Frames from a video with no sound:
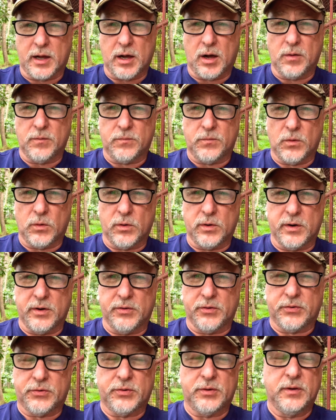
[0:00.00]
out
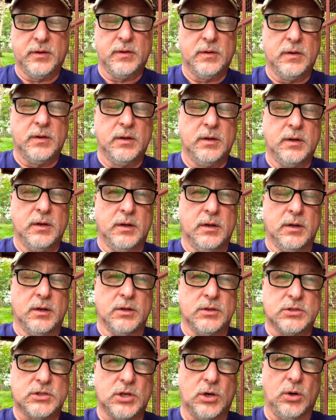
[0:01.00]
foreigners.
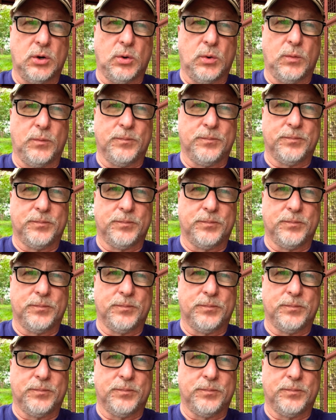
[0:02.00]
So